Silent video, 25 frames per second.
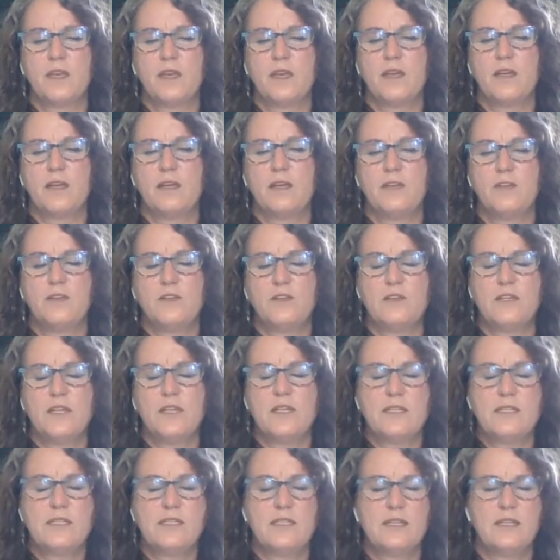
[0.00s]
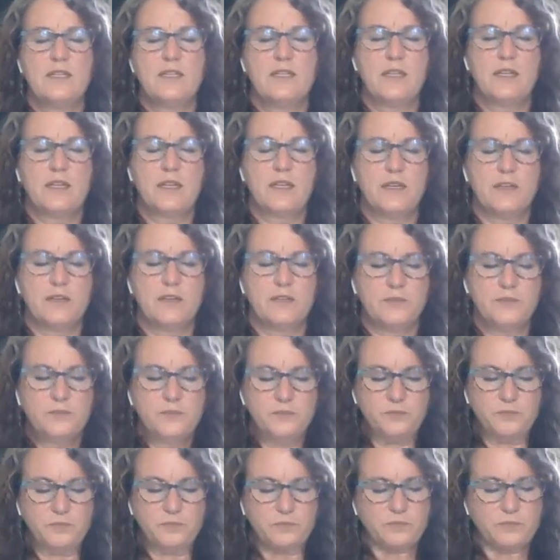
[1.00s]
And on your next inhale,
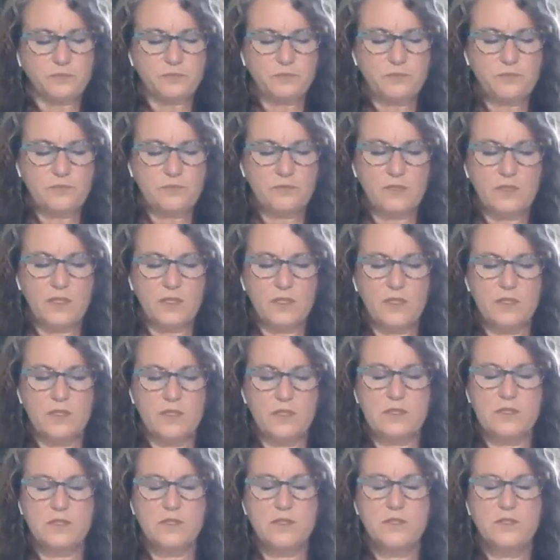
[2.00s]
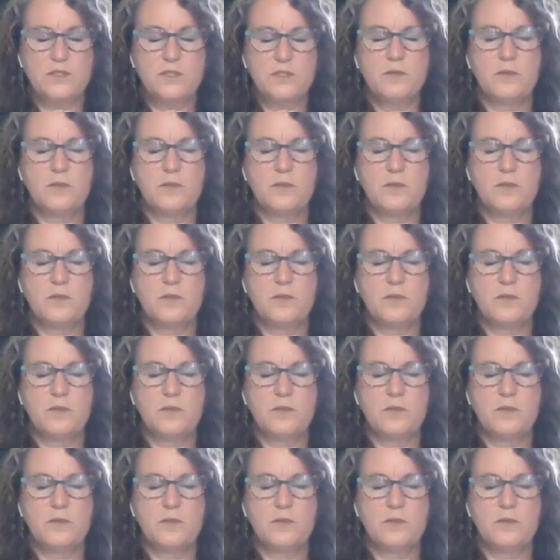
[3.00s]
start